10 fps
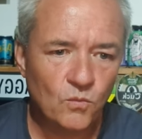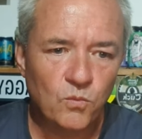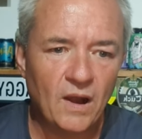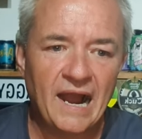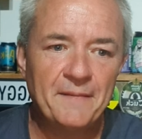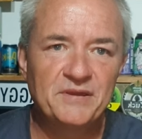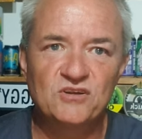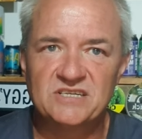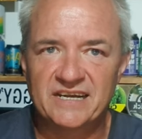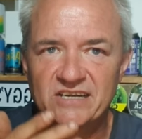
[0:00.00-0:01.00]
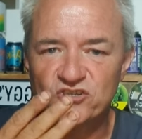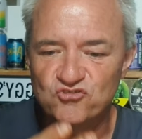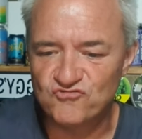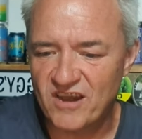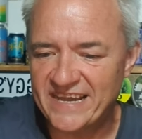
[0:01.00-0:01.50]
Why? Because I get
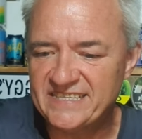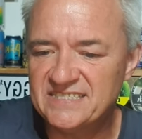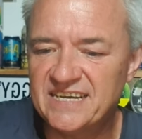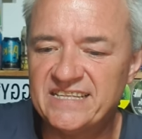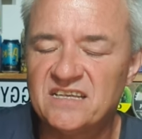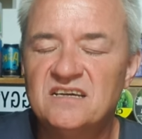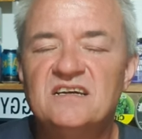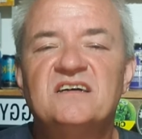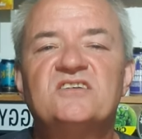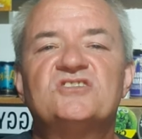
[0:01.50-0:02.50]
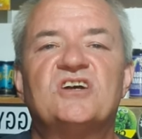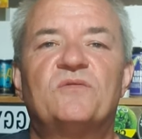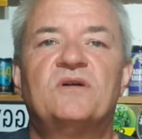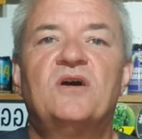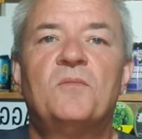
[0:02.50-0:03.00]
drained in.
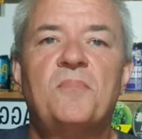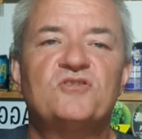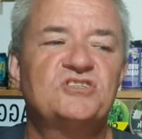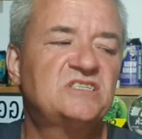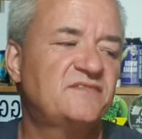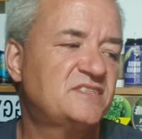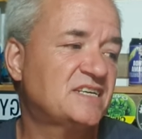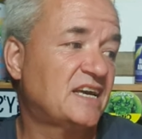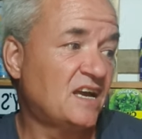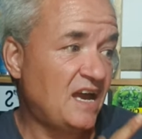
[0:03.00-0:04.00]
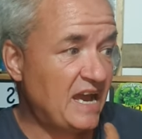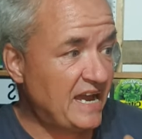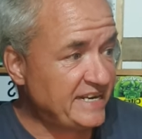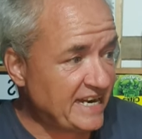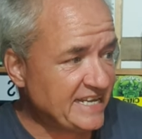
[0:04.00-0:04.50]
So, positivity.
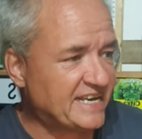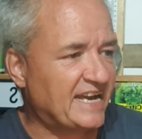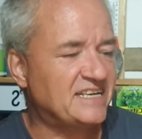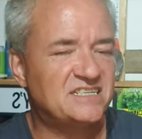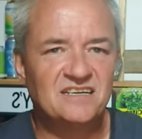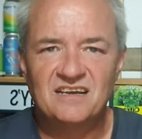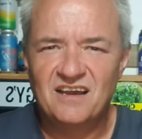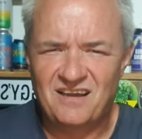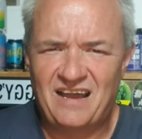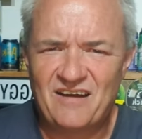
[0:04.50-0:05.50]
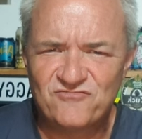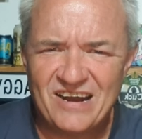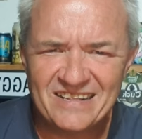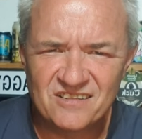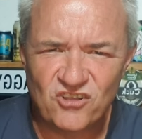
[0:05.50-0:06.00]
In any case, I
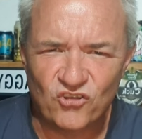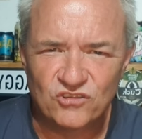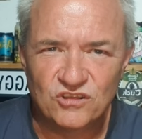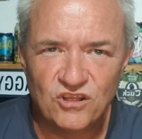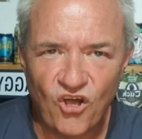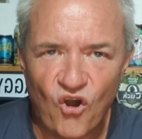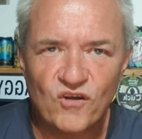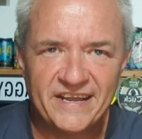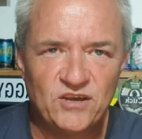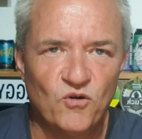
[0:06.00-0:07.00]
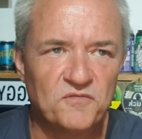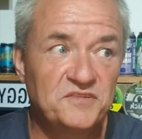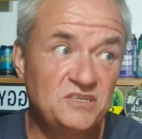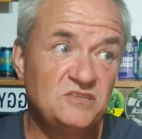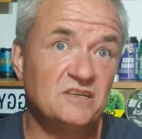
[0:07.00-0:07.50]
rattled on long enough.
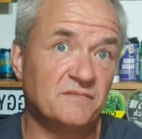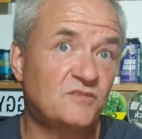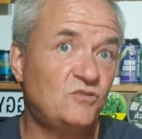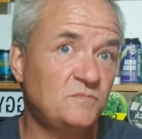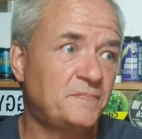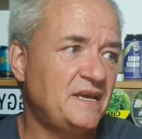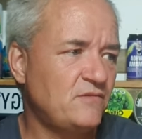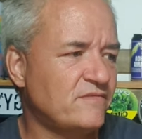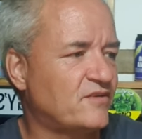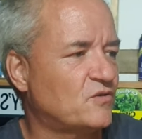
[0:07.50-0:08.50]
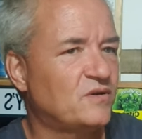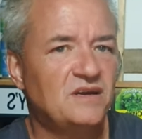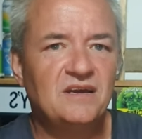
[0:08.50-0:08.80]
This is a good beer review.